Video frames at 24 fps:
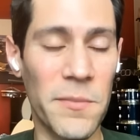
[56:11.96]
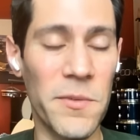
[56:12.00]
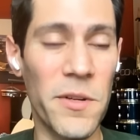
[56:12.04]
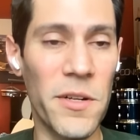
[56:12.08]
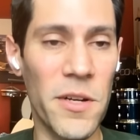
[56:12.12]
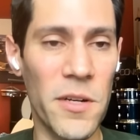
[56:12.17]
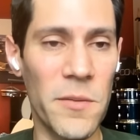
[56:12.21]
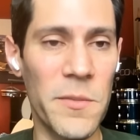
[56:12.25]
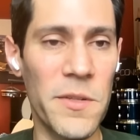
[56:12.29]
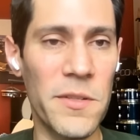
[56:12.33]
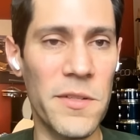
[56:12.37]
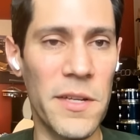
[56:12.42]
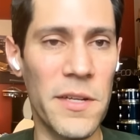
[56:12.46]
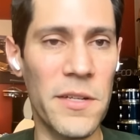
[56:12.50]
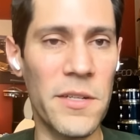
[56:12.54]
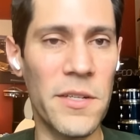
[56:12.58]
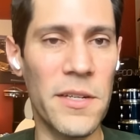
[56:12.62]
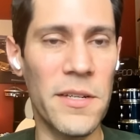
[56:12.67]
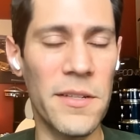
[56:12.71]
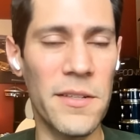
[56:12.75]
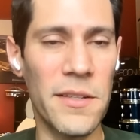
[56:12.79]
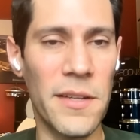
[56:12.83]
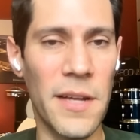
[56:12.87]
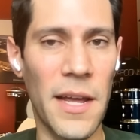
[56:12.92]
some good
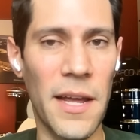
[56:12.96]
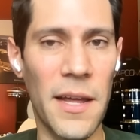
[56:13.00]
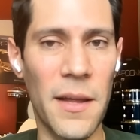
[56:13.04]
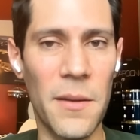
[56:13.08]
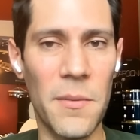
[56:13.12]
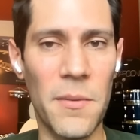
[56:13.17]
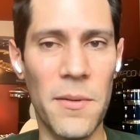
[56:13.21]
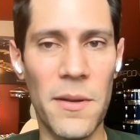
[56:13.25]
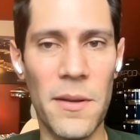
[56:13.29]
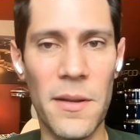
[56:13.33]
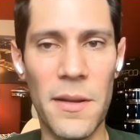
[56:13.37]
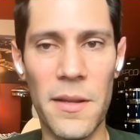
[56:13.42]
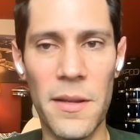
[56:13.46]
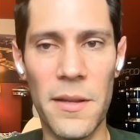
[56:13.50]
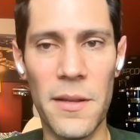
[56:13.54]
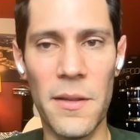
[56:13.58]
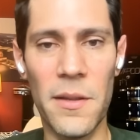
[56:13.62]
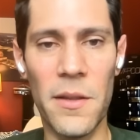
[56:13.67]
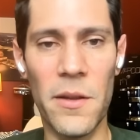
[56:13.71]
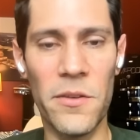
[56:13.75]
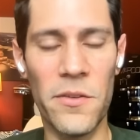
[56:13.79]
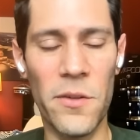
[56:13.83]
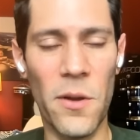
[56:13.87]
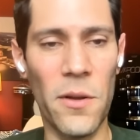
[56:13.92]
musicians, and
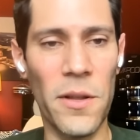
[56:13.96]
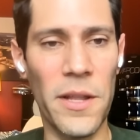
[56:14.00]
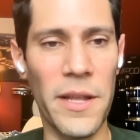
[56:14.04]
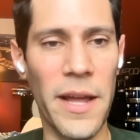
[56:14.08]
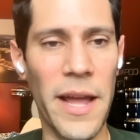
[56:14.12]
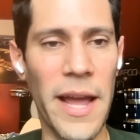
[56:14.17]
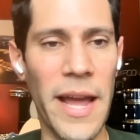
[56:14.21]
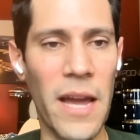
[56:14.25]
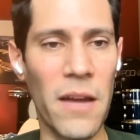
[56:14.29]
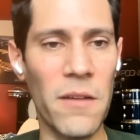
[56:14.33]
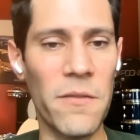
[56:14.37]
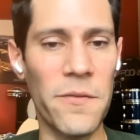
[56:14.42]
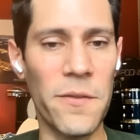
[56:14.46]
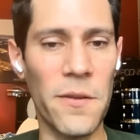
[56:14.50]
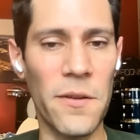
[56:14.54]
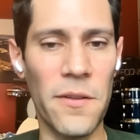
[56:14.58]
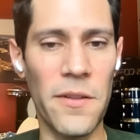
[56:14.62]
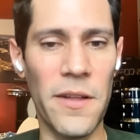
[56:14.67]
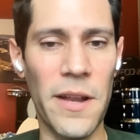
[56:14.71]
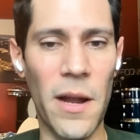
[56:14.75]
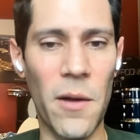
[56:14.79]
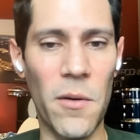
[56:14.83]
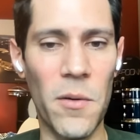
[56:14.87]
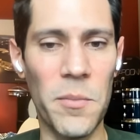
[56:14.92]
there's only a handful
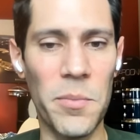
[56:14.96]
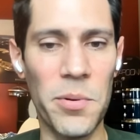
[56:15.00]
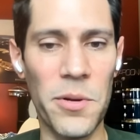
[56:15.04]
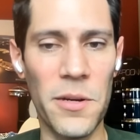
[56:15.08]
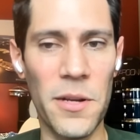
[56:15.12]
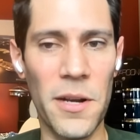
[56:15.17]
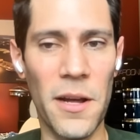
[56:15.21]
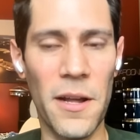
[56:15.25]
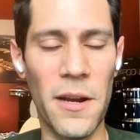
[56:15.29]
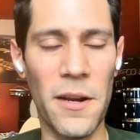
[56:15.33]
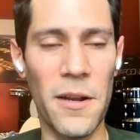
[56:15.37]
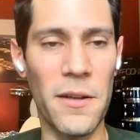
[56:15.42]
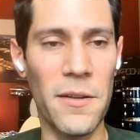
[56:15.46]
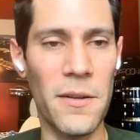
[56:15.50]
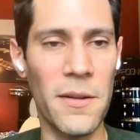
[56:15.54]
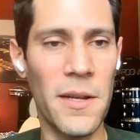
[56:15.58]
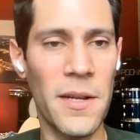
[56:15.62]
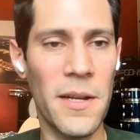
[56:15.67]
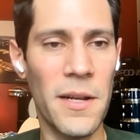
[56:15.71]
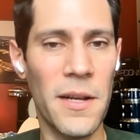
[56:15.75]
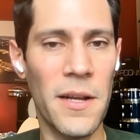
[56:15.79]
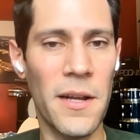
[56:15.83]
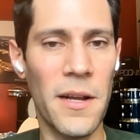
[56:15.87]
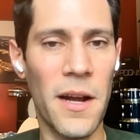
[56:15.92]
that I would put on
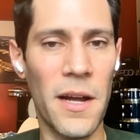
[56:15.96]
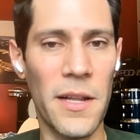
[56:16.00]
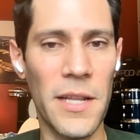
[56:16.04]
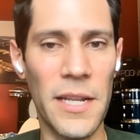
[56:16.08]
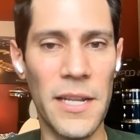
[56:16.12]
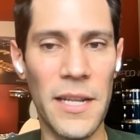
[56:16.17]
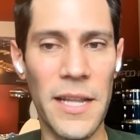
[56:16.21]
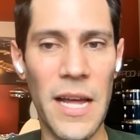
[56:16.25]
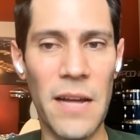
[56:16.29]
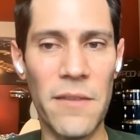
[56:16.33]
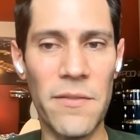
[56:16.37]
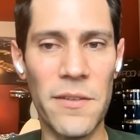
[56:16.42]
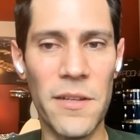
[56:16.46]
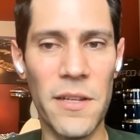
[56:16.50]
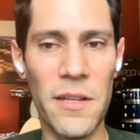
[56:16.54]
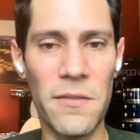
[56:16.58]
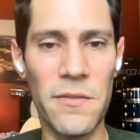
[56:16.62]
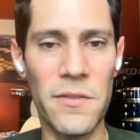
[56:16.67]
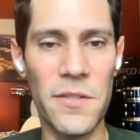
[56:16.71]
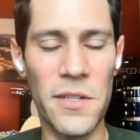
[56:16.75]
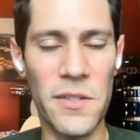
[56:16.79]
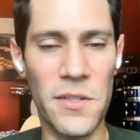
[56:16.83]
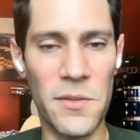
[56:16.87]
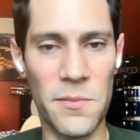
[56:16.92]
the level
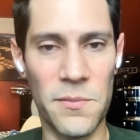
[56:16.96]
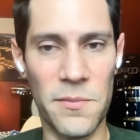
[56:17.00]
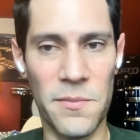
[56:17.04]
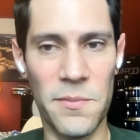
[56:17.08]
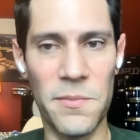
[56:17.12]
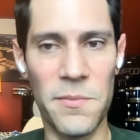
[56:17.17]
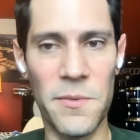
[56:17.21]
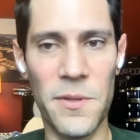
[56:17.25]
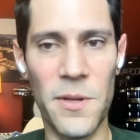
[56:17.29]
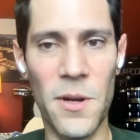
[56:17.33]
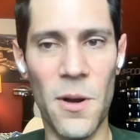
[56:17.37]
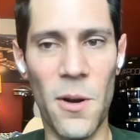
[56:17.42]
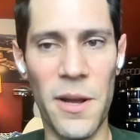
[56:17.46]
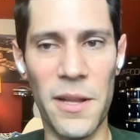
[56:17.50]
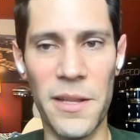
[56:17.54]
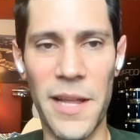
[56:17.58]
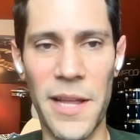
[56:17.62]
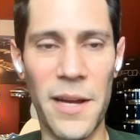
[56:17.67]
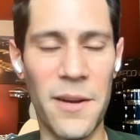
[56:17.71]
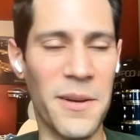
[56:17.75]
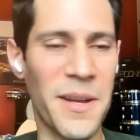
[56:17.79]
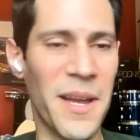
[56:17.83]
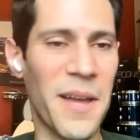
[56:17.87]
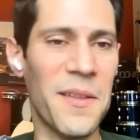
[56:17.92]
of just going
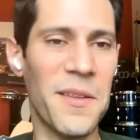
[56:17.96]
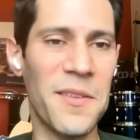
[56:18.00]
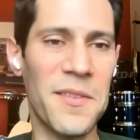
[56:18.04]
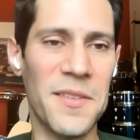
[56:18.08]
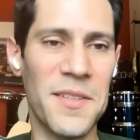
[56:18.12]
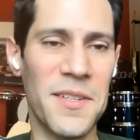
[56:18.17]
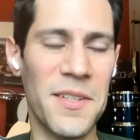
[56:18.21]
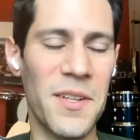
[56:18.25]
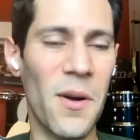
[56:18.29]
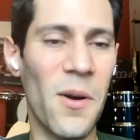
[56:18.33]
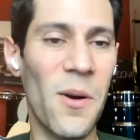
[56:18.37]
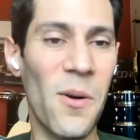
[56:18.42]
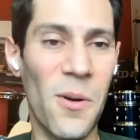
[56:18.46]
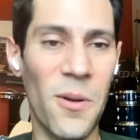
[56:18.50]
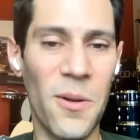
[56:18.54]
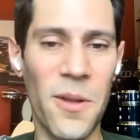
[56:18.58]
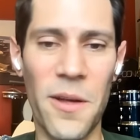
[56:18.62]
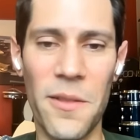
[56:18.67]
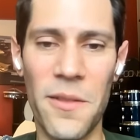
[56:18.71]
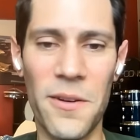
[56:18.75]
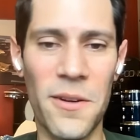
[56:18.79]
like, okay, this is a whole